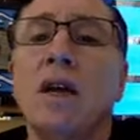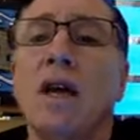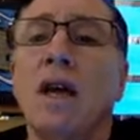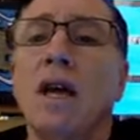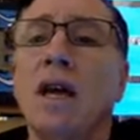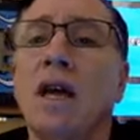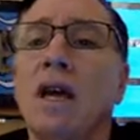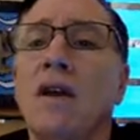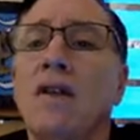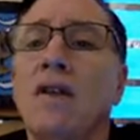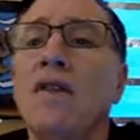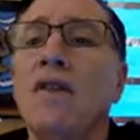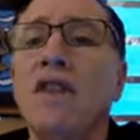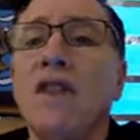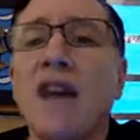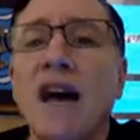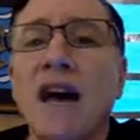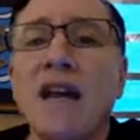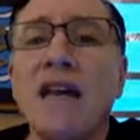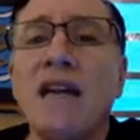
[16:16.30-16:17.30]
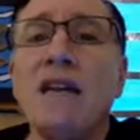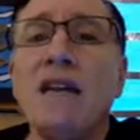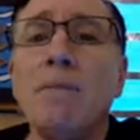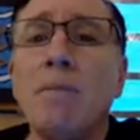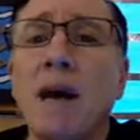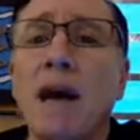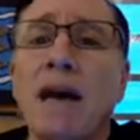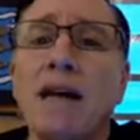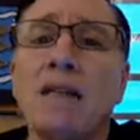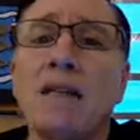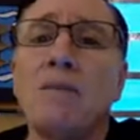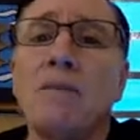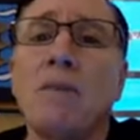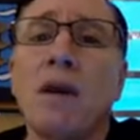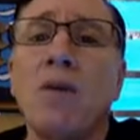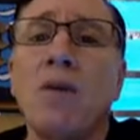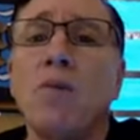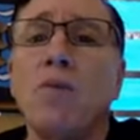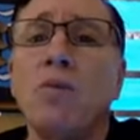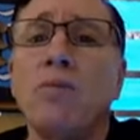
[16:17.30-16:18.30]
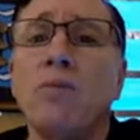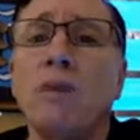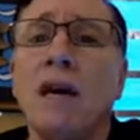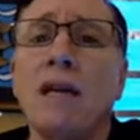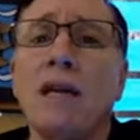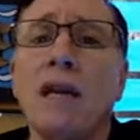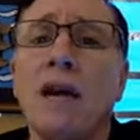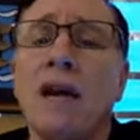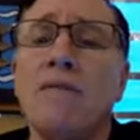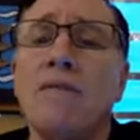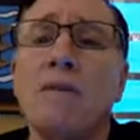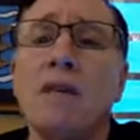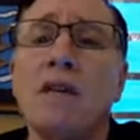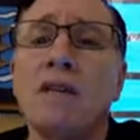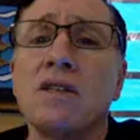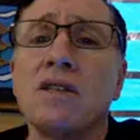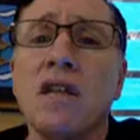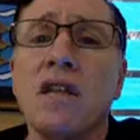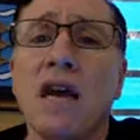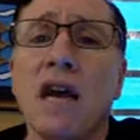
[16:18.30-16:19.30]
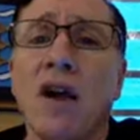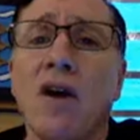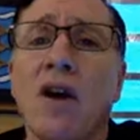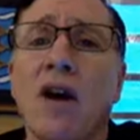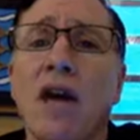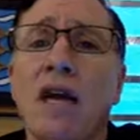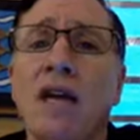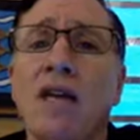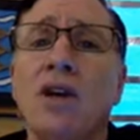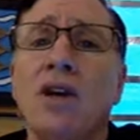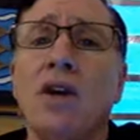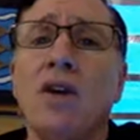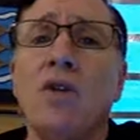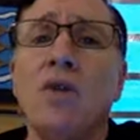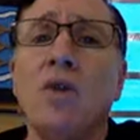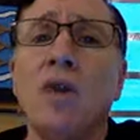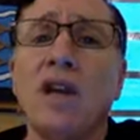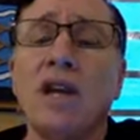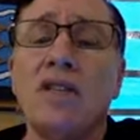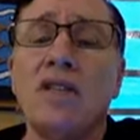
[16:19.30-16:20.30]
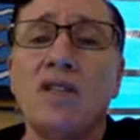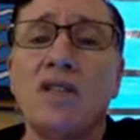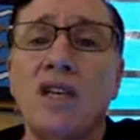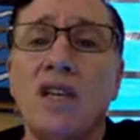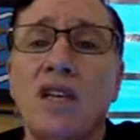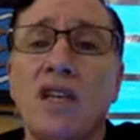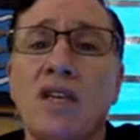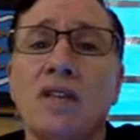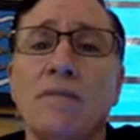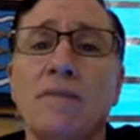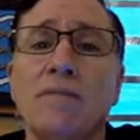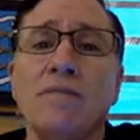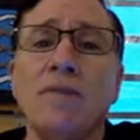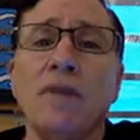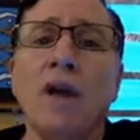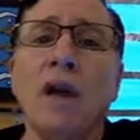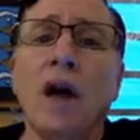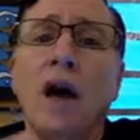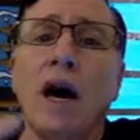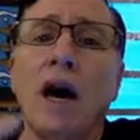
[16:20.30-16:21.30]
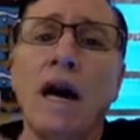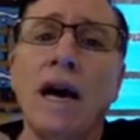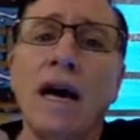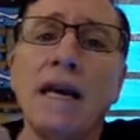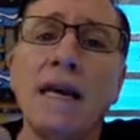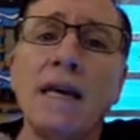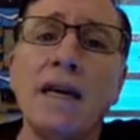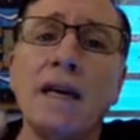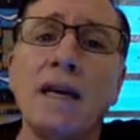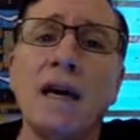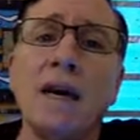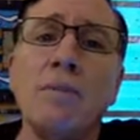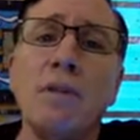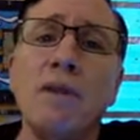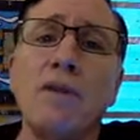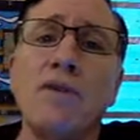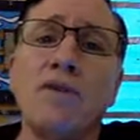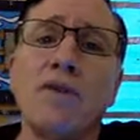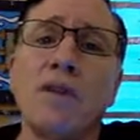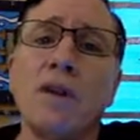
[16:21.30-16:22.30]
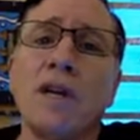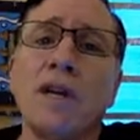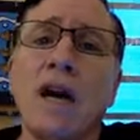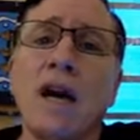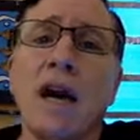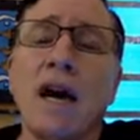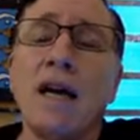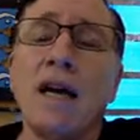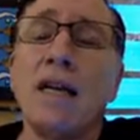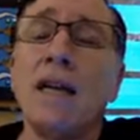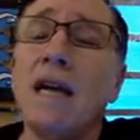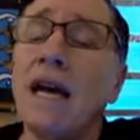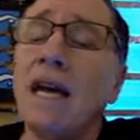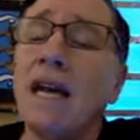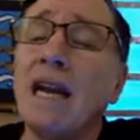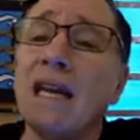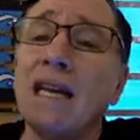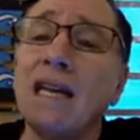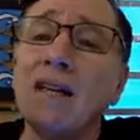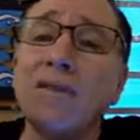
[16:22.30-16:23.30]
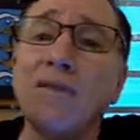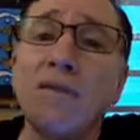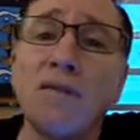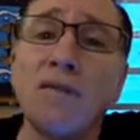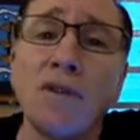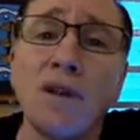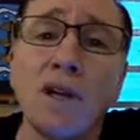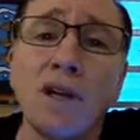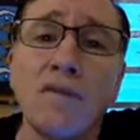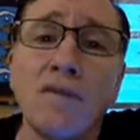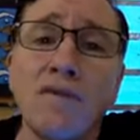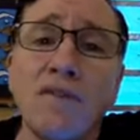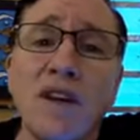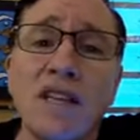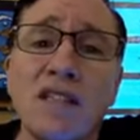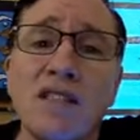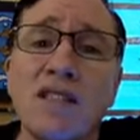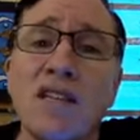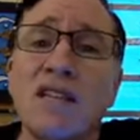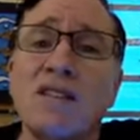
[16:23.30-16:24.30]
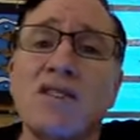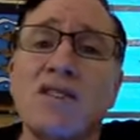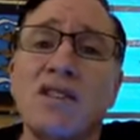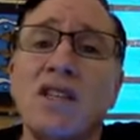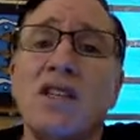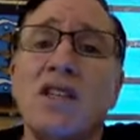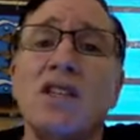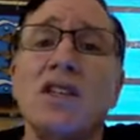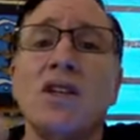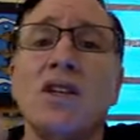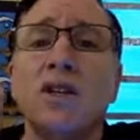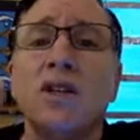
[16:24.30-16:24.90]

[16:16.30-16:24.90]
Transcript: and that impacted my life, because now I know when I sin, I can come before God and I can confess that sin